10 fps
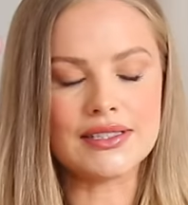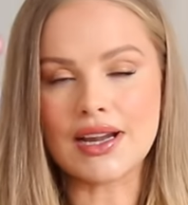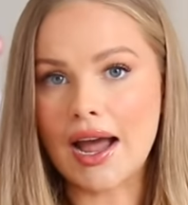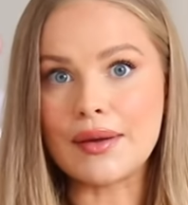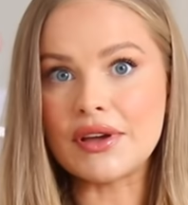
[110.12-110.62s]

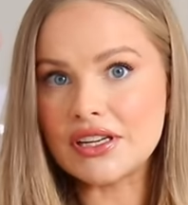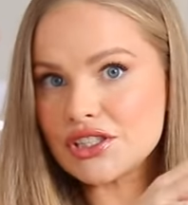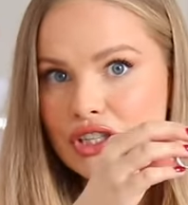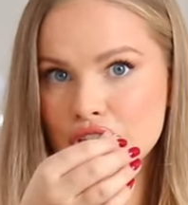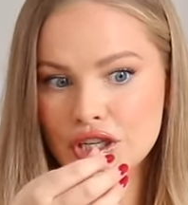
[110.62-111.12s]

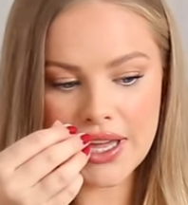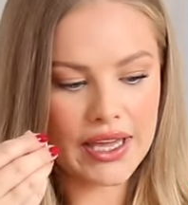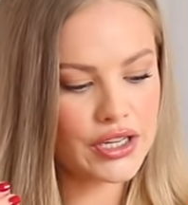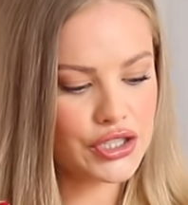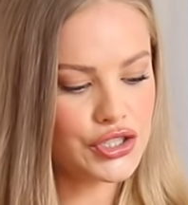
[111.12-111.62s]
diamond
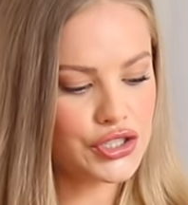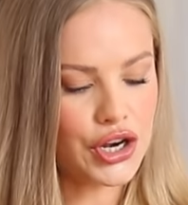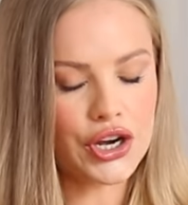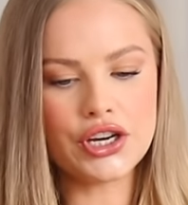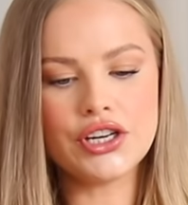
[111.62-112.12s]
looking
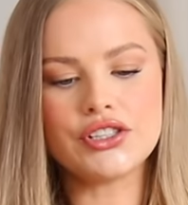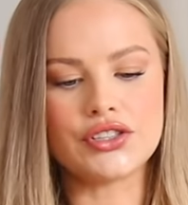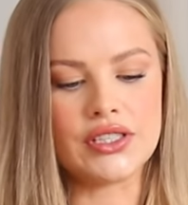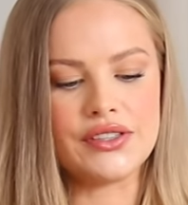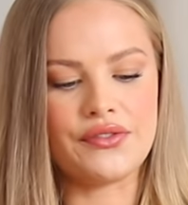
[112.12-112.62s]
stone.
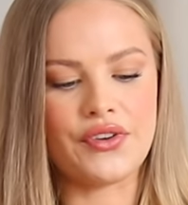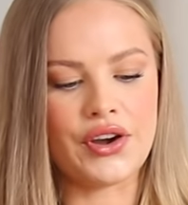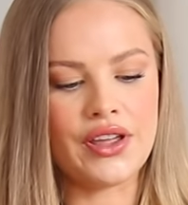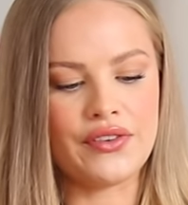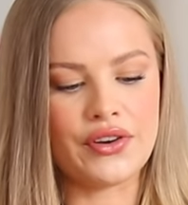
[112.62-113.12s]
So it's
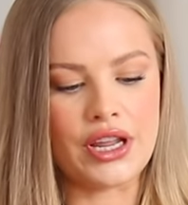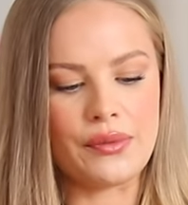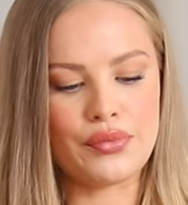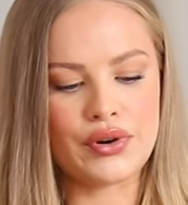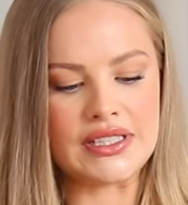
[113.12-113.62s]
very,
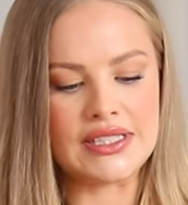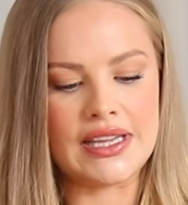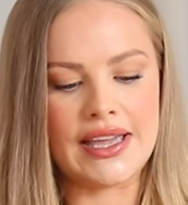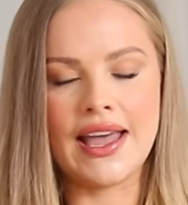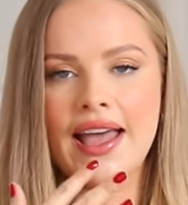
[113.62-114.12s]
very
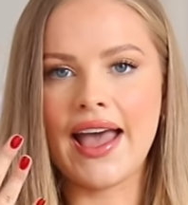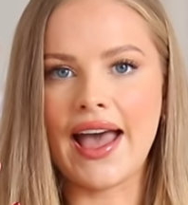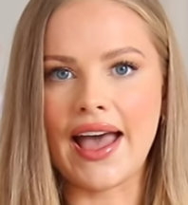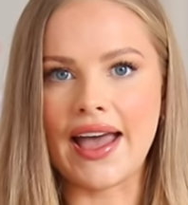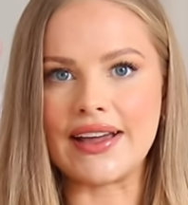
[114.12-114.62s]
pretty
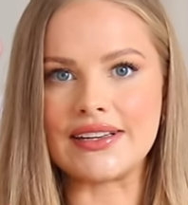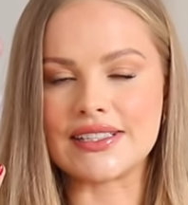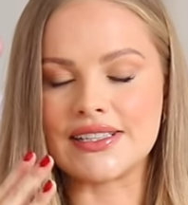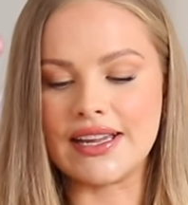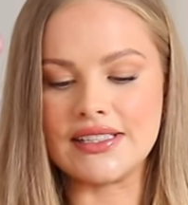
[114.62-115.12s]

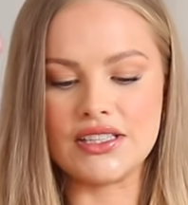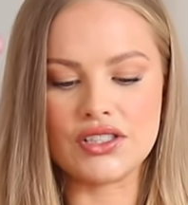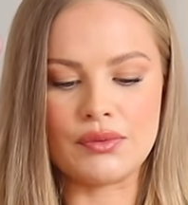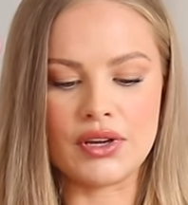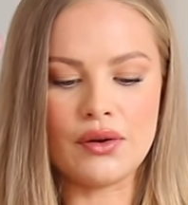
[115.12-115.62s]
and dainty.
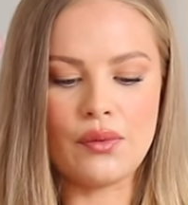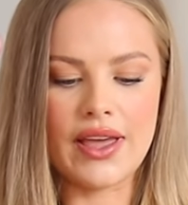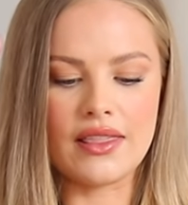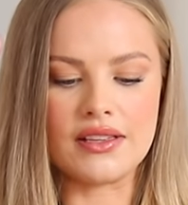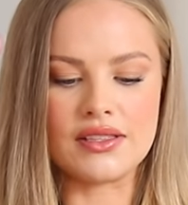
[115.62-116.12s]
So I'm gonna
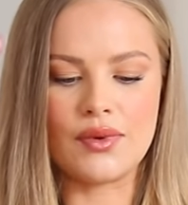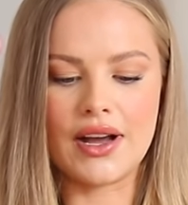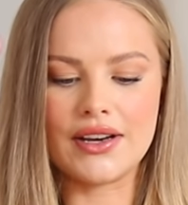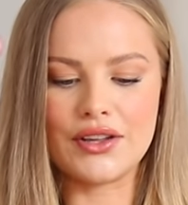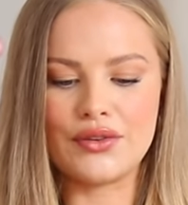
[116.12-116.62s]
wear this
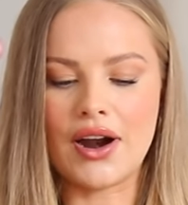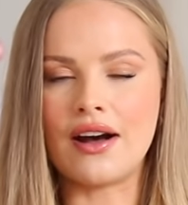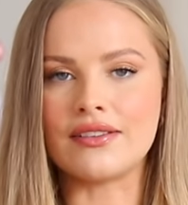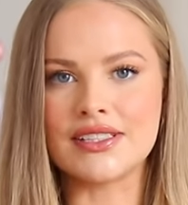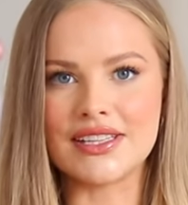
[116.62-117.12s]
one
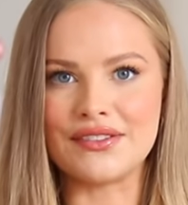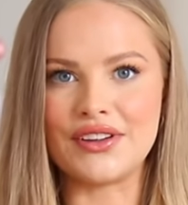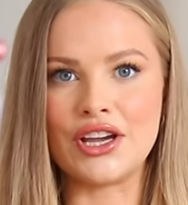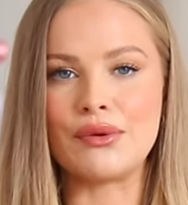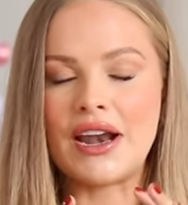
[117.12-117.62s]
throughout the
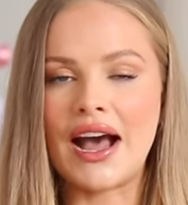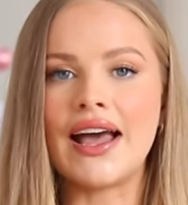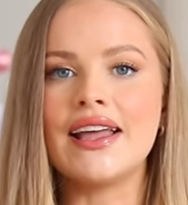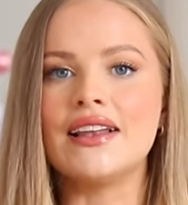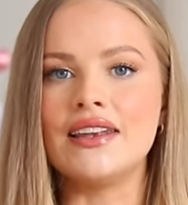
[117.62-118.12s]
video, but
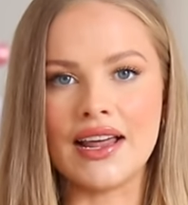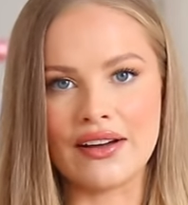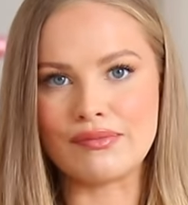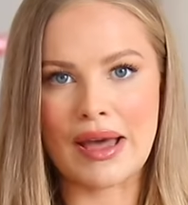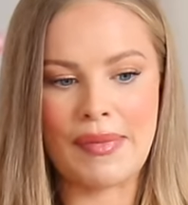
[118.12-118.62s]
I
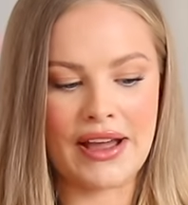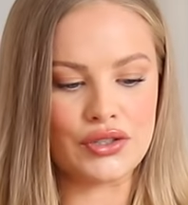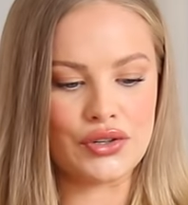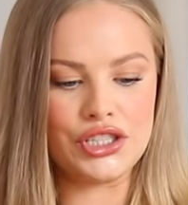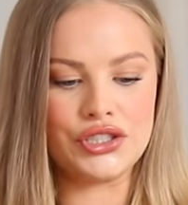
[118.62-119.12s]
love my
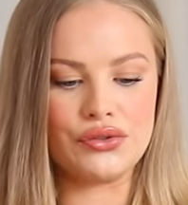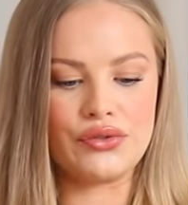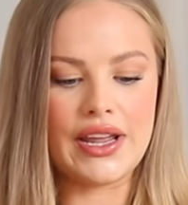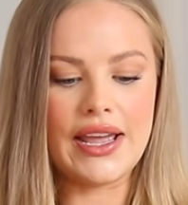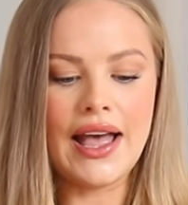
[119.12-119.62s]
Pandora
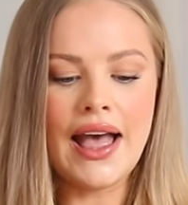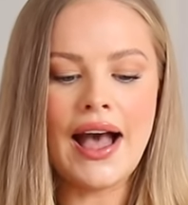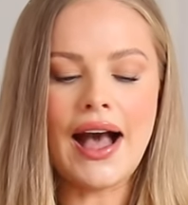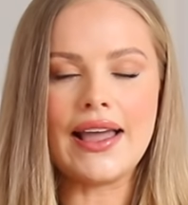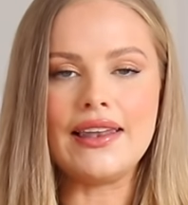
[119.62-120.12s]
jewelry.
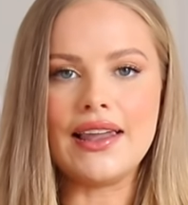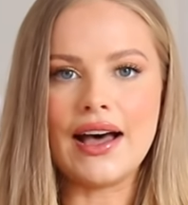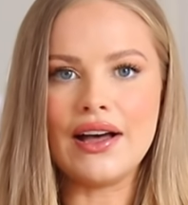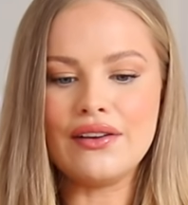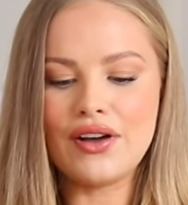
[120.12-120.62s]
I
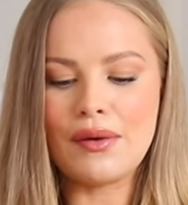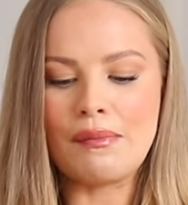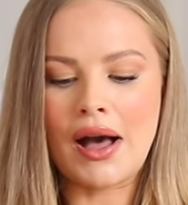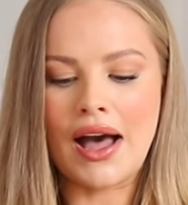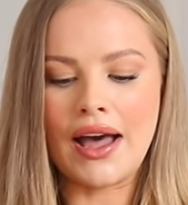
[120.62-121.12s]
love
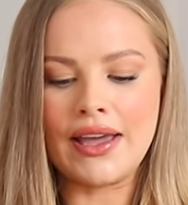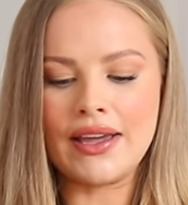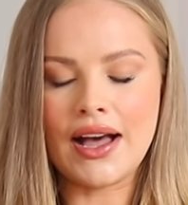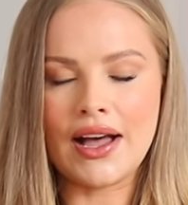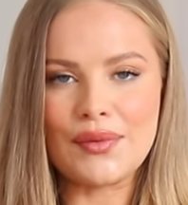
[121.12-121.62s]

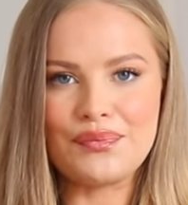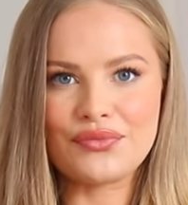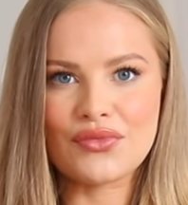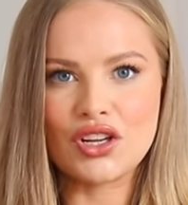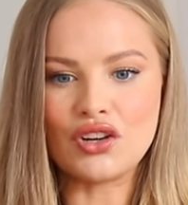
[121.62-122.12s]
my
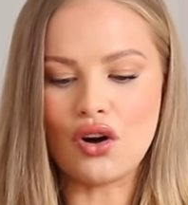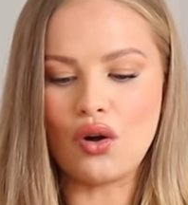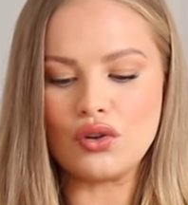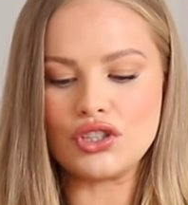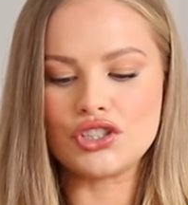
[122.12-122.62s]

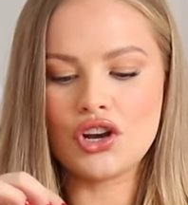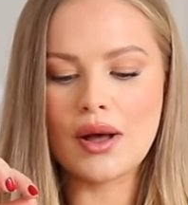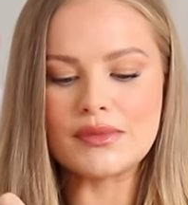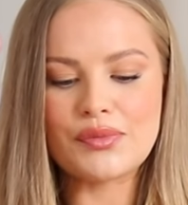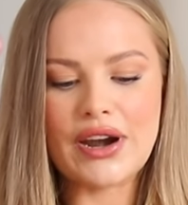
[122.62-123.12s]
gold charms